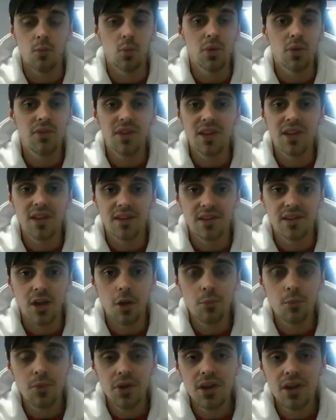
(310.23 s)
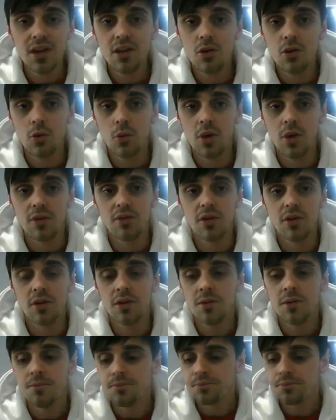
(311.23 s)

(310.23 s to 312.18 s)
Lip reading: within this company, or whether